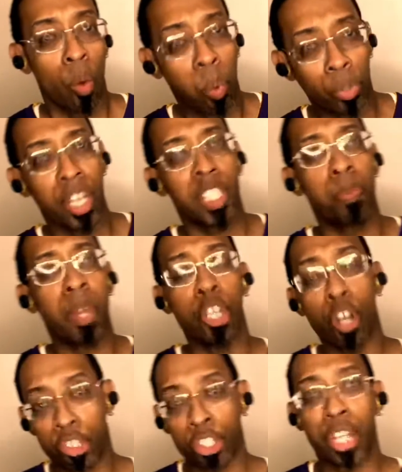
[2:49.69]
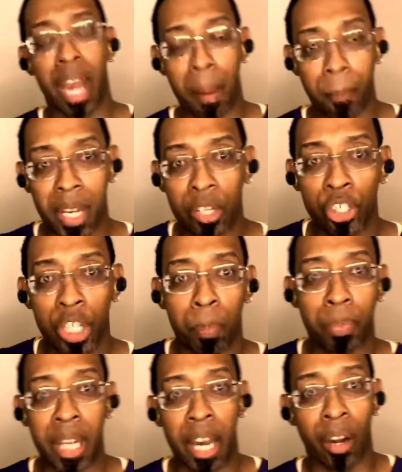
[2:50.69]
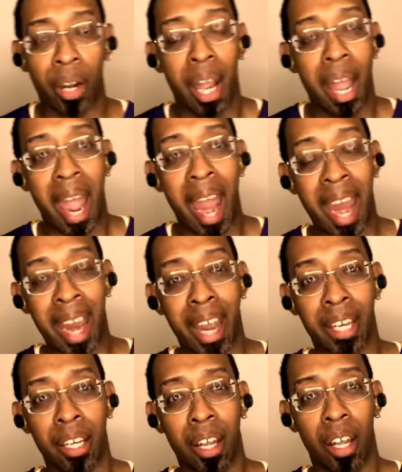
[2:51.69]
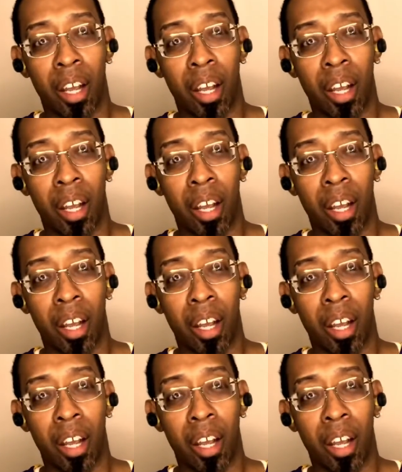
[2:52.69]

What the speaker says: Will this be your championship year? And